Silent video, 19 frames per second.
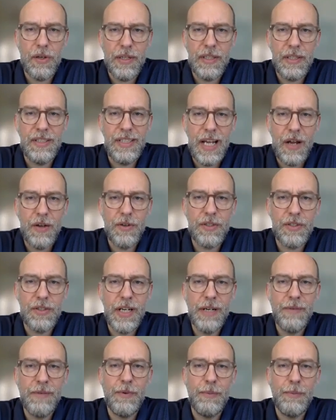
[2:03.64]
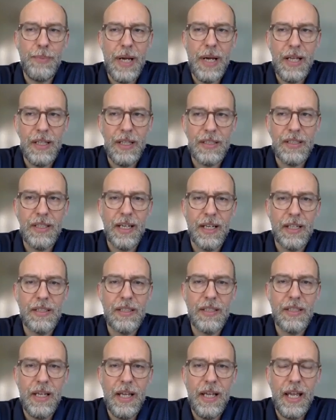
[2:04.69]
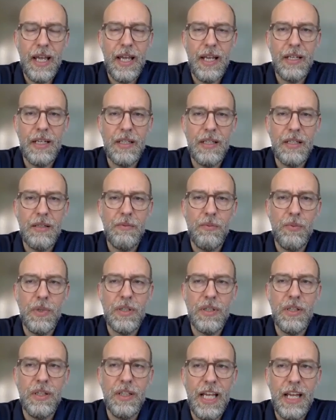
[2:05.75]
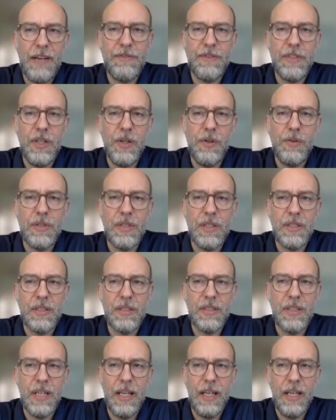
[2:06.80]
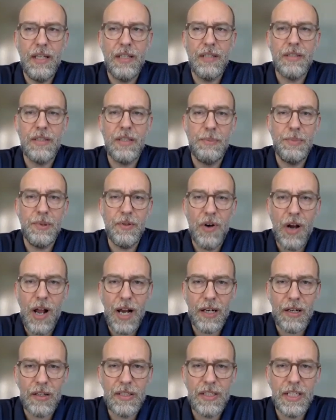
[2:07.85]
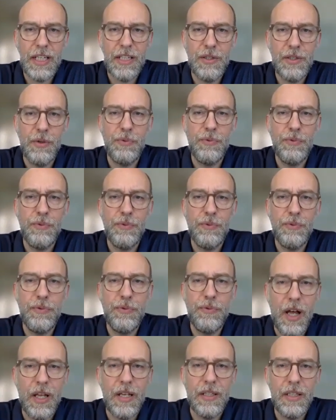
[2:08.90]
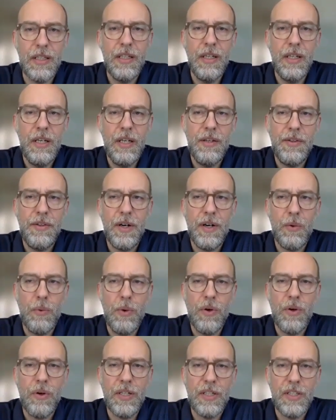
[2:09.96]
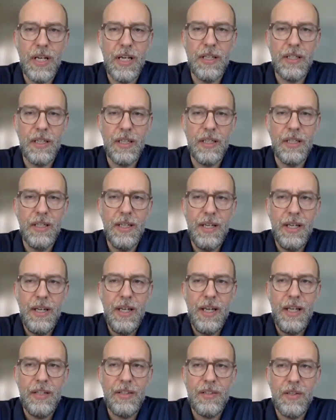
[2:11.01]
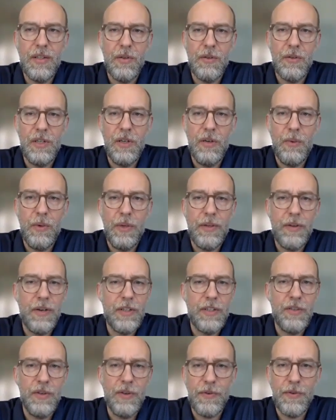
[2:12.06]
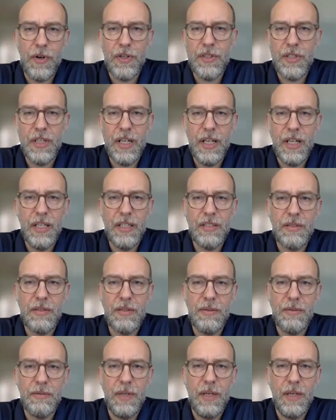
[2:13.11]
is downstream from politics. And what the left uses is the bureaucracy to fund their woke agenda. And so, whether it's universities